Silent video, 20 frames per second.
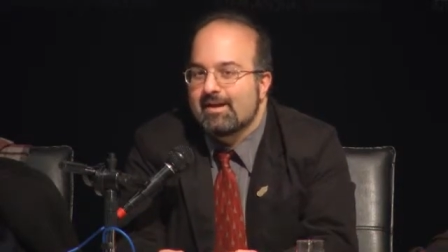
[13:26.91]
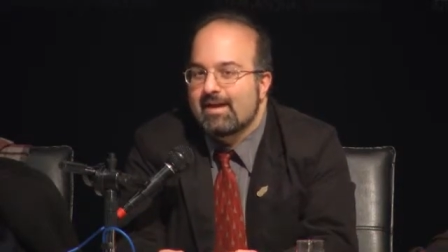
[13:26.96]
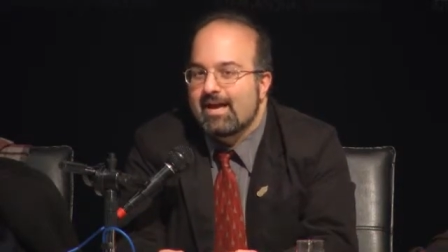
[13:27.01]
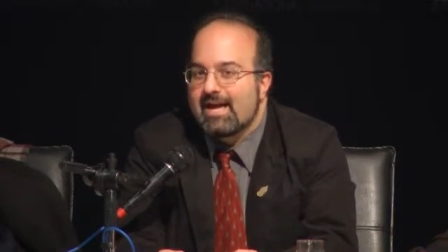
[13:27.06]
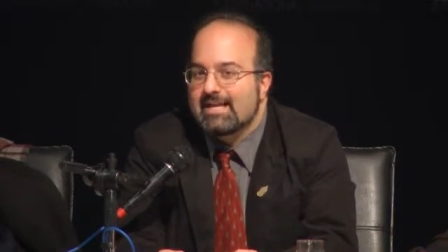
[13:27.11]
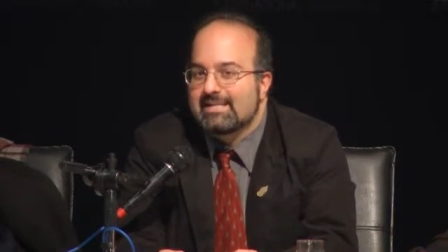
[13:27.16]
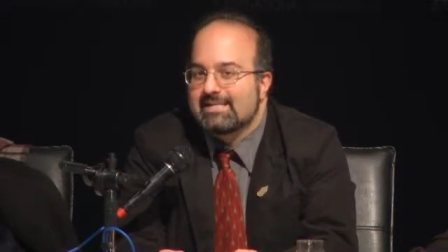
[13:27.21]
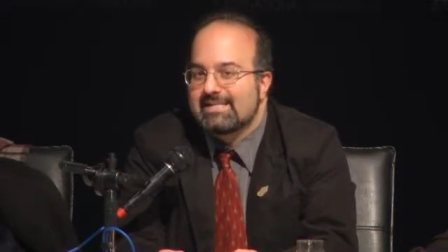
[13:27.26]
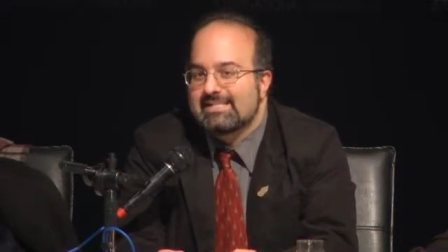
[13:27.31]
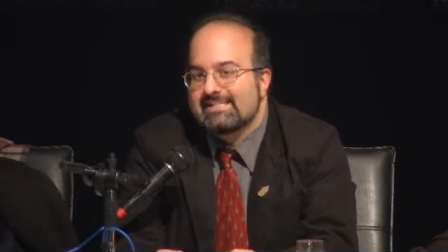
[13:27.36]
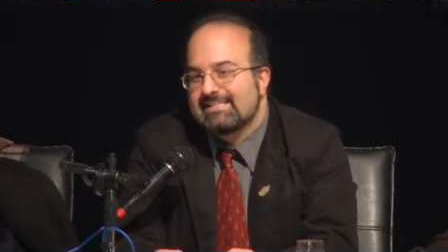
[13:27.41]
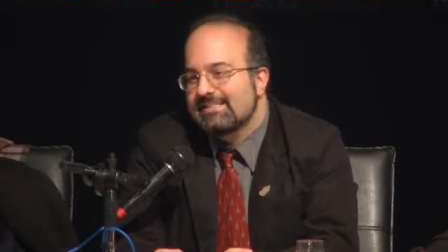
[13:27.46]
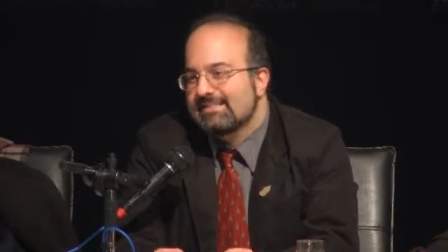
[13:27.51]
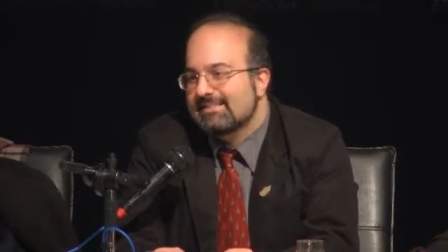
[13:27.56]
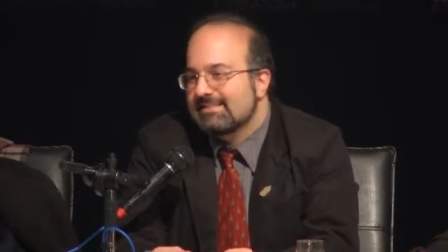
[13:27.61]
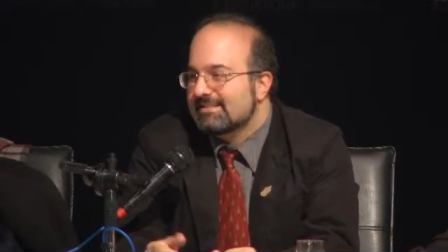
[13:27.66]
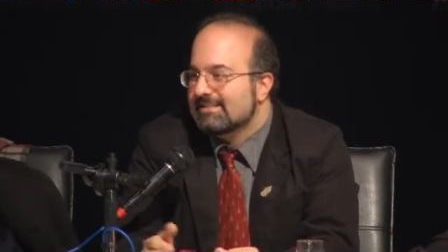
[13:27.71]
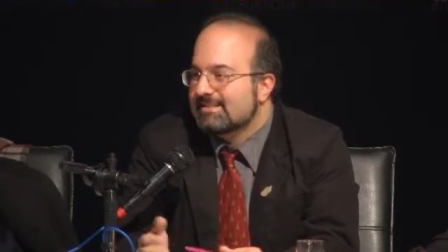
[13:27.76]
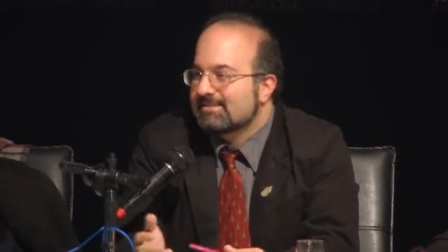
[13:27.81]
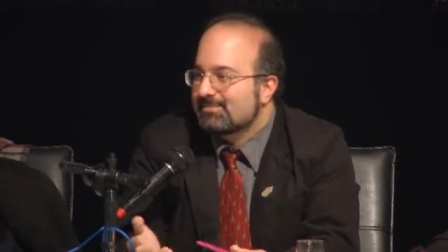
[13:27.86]
and he
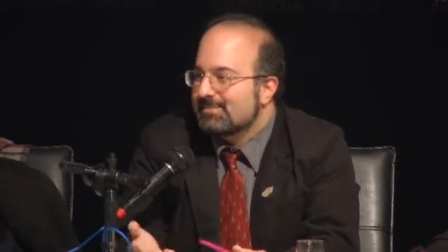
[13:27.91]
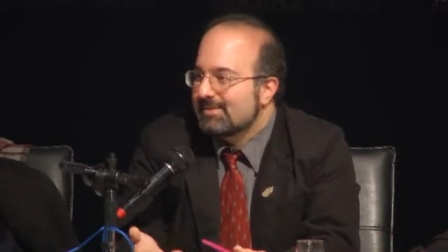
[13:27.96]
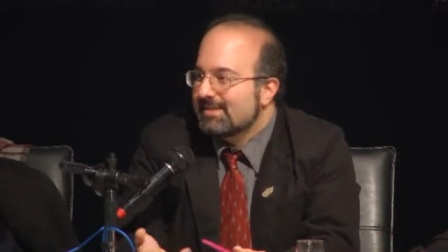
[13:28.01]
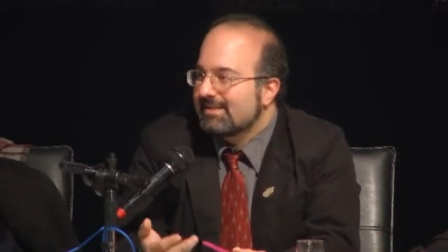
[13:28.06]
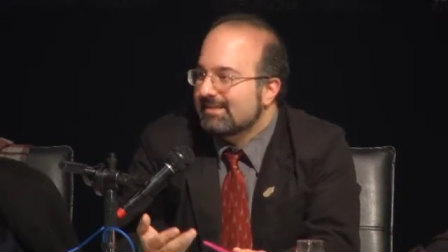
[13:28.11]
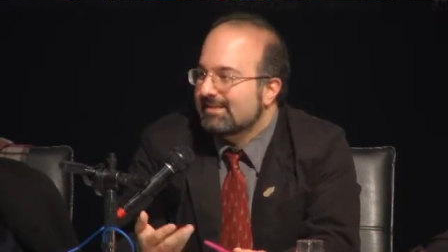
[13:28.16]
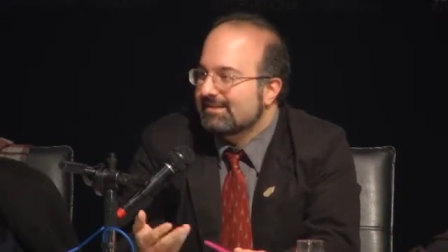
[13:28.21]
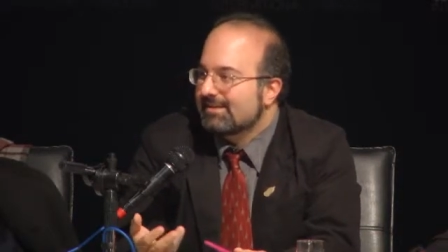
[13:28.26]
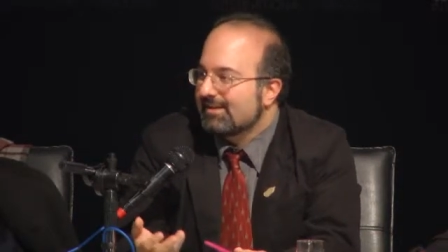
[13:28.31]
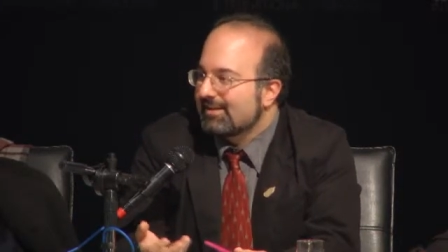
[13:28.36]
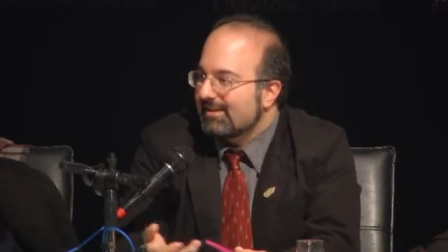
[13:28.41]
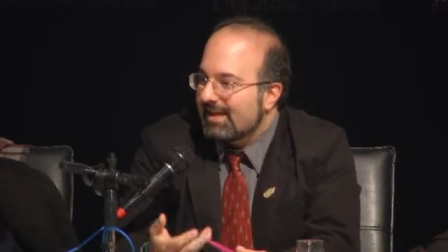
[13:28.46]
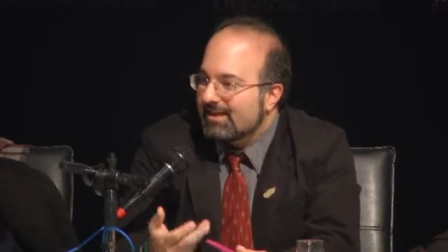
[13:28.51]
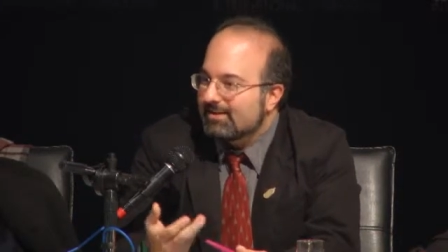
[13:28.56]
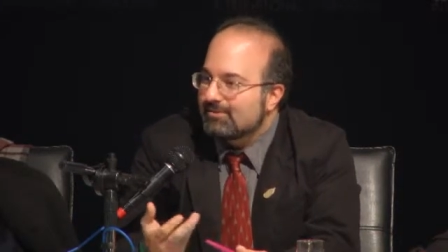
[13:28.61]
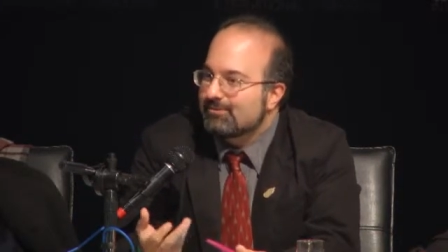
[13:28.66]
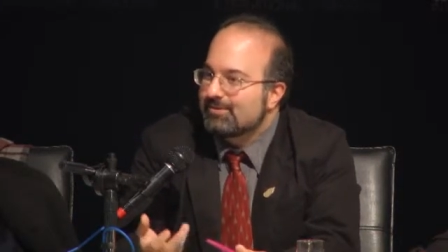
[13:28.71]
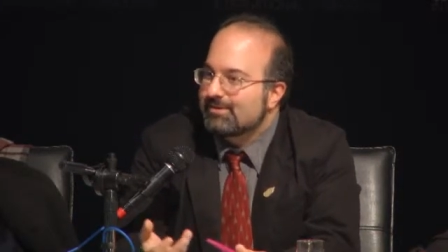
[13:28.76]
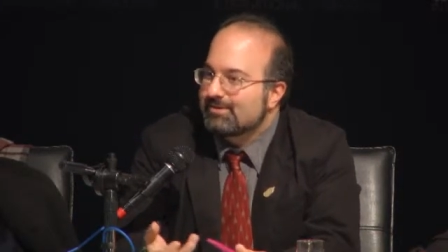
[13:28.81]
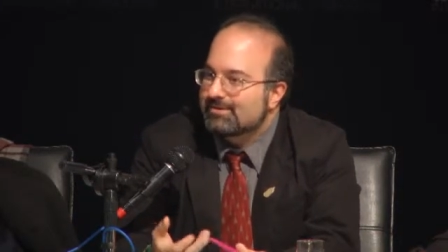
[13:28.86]
didn't speak the
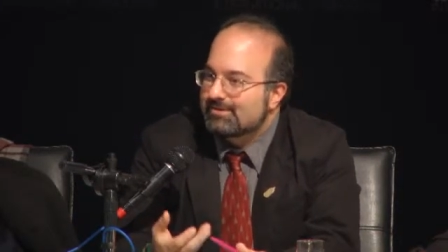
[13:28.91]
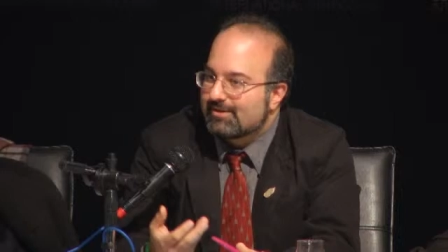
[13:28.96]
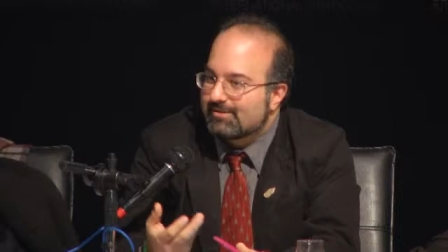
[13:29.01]
language